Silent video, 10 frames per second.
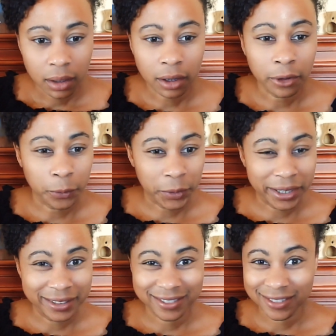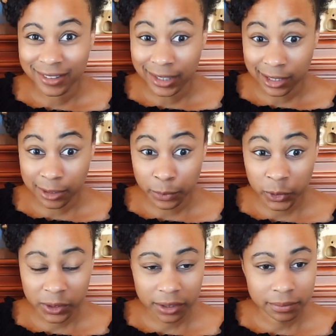All right, next
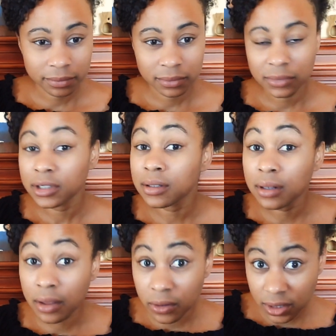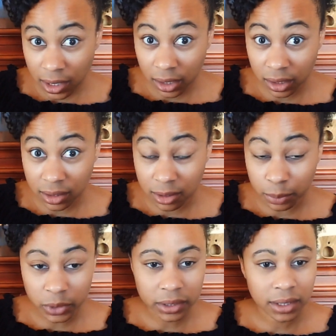book. It's another side hustle
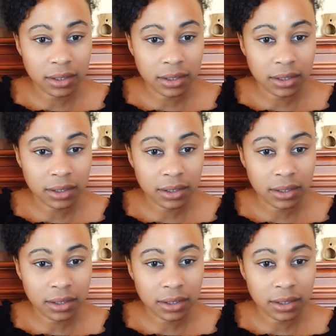book.